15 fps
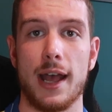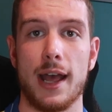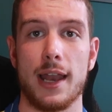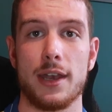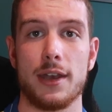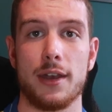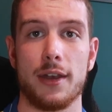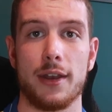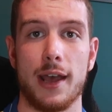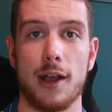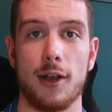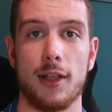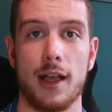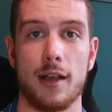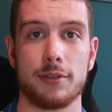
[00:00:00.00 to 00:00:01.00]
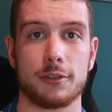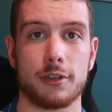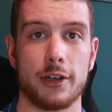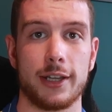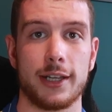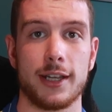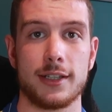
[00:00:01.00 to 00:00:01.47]
and I'll have
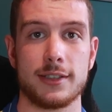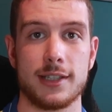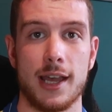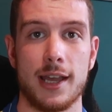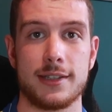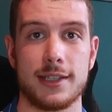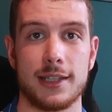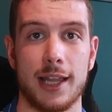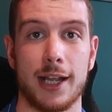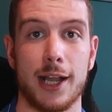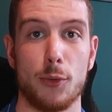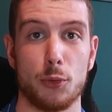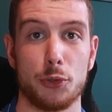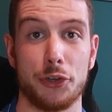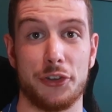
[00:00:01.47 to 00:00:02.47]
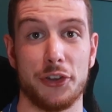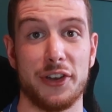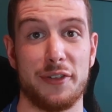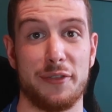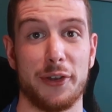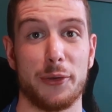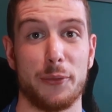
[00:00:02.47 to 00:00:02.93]
chronic anxiety like I would have
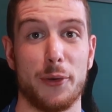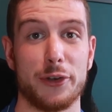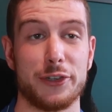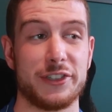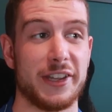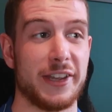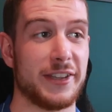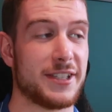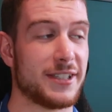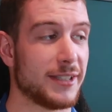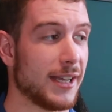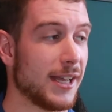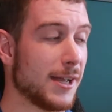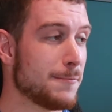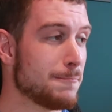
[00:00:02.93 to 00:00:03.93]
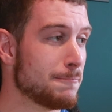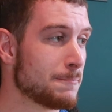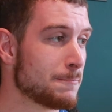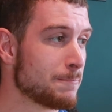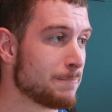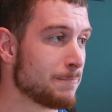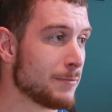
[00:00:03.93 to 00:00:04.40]
done if I'd have watched this.
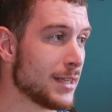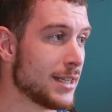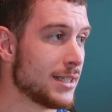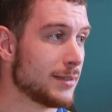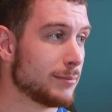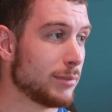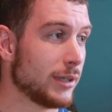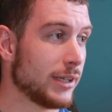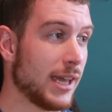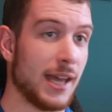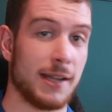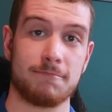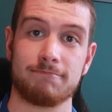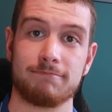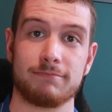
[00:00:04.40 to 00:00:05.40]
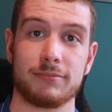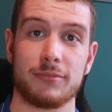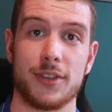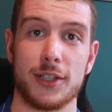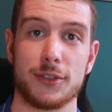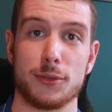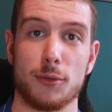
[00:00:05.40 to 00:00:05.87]
But yeah,
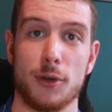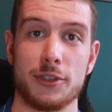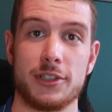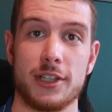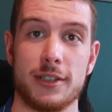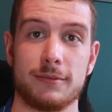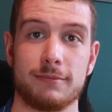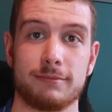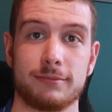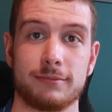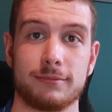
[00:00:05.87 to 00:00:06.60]
thanks for watching.